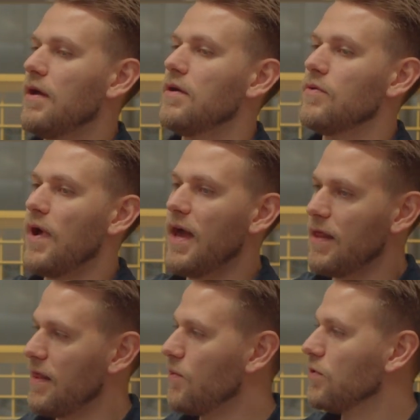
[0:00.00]

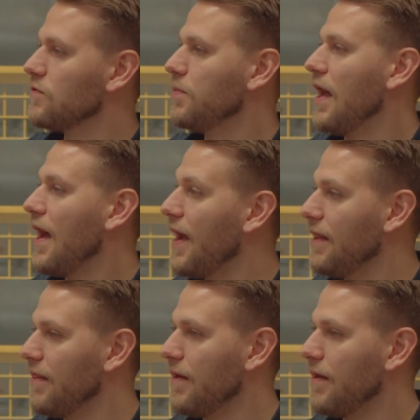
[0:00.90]
rather than what's behind